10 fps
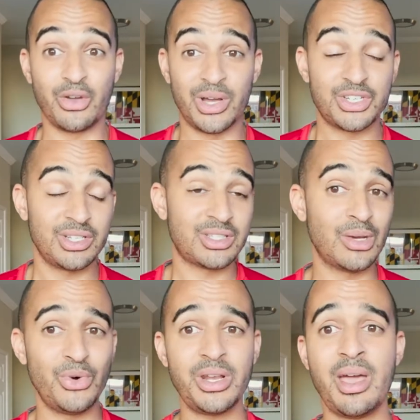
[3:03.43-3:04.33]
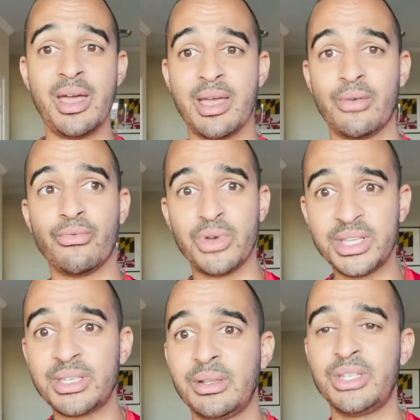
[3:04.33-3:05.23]
question. Someone
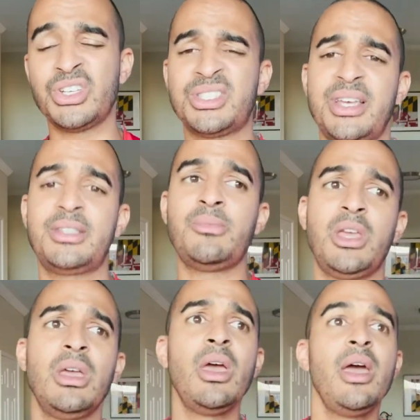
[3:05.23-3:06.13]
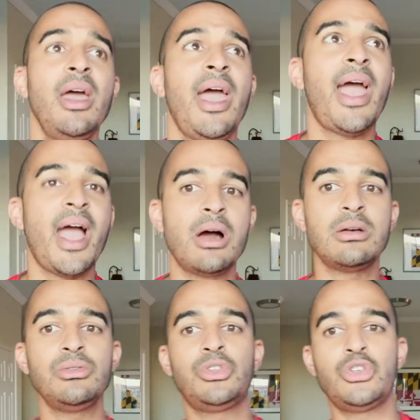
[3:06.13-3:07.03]
recently just said to me,
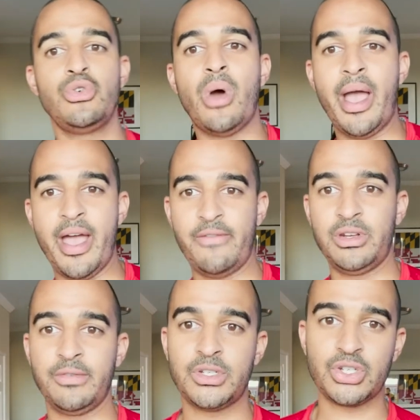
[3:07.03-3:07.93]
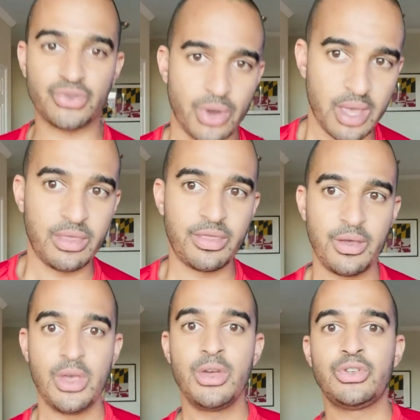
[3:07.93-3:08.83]
how do I have enough strength
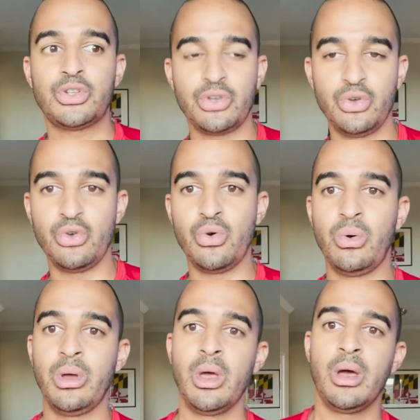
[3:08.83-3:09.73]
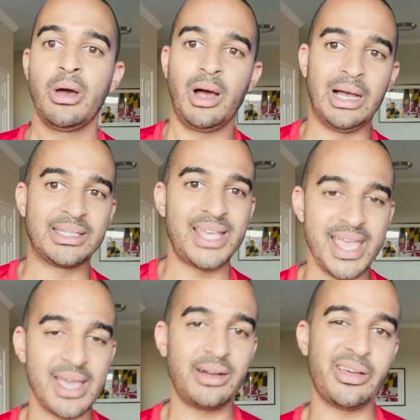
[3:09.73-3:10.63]
to uh,
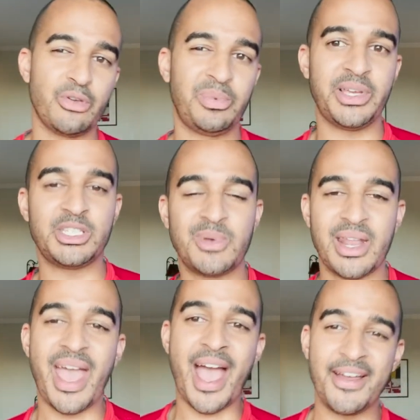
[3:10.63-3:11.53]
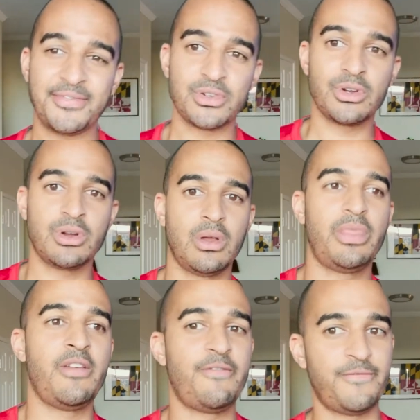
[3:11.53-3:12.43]
take in another placement after
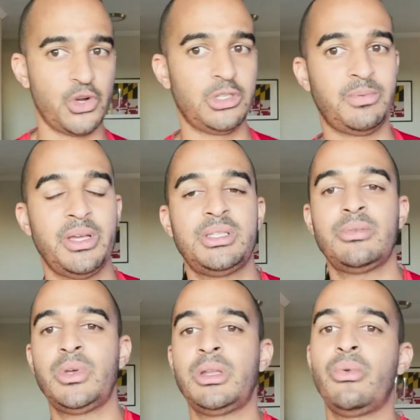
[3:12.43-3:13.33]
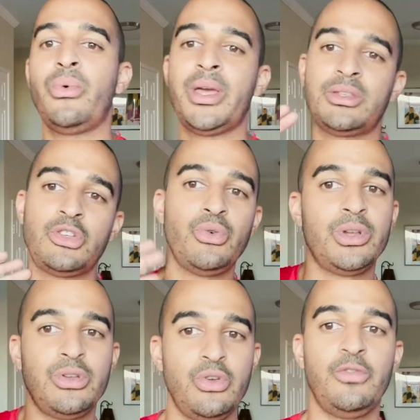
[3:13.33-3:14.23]
the first placement went to a
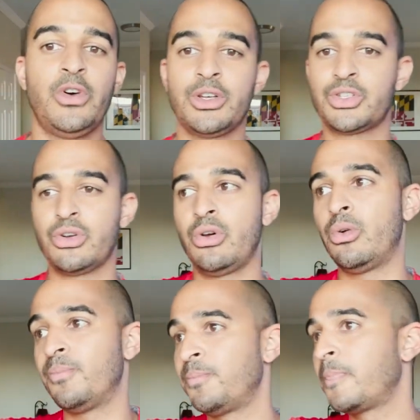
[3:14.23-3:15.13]
new foster home?